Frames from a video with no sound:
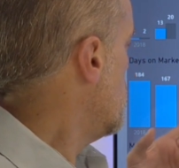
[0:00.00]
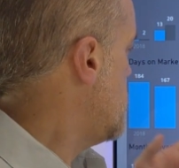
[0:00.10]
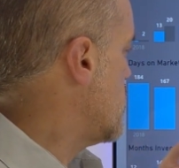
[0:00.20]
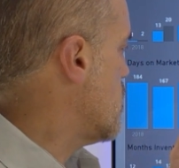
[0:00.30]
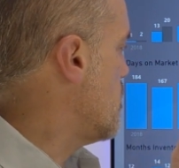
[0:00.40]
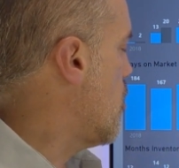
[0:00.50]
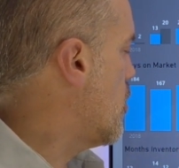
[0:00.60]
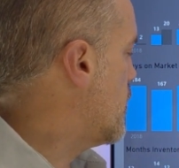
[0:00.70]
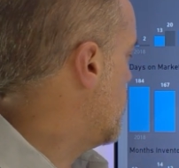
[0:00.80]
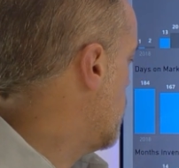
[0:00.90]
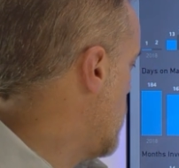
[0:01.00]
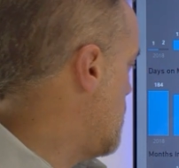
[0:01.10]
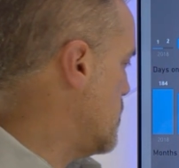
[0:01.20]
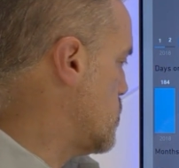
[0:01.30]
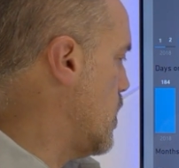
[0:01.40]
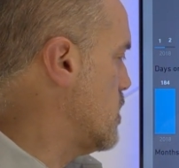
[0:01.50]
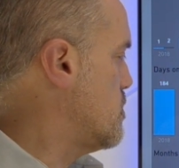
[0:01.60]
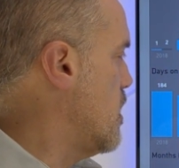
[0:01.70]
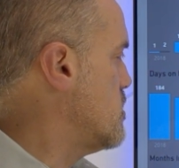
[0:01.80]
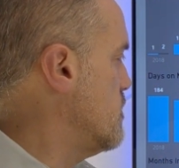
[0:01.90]
Days on market are up, as well
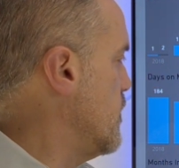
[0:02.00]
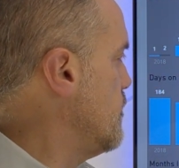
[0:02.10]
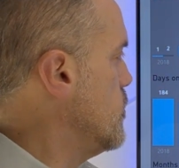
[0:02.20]
as months of